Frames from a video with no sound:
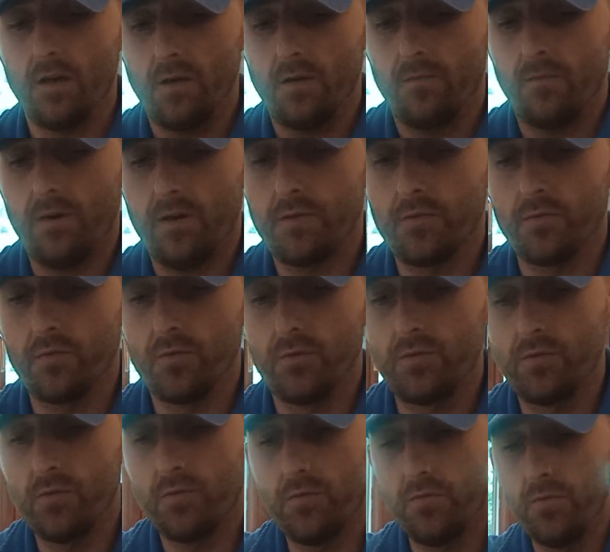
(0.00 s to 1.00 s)
What do you
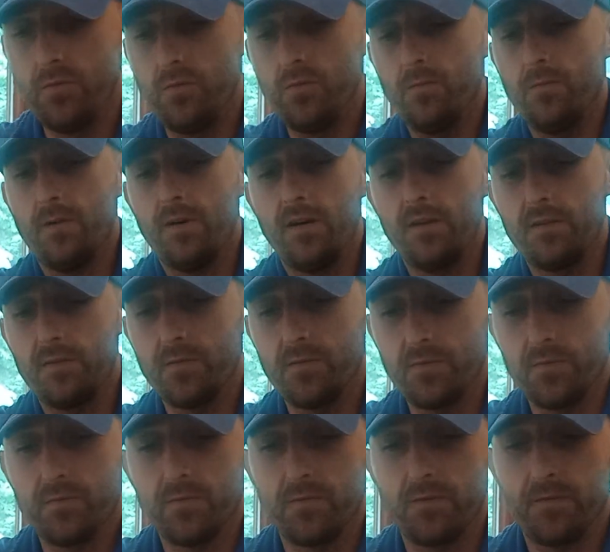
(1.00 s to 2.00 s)
do? What do
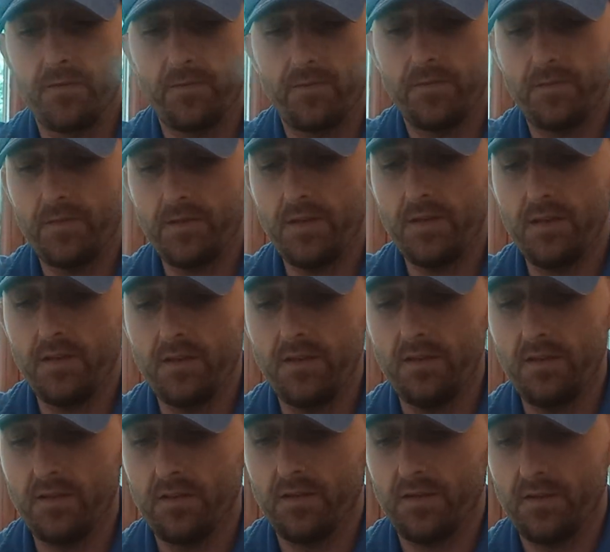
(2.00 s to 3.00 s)
you feel?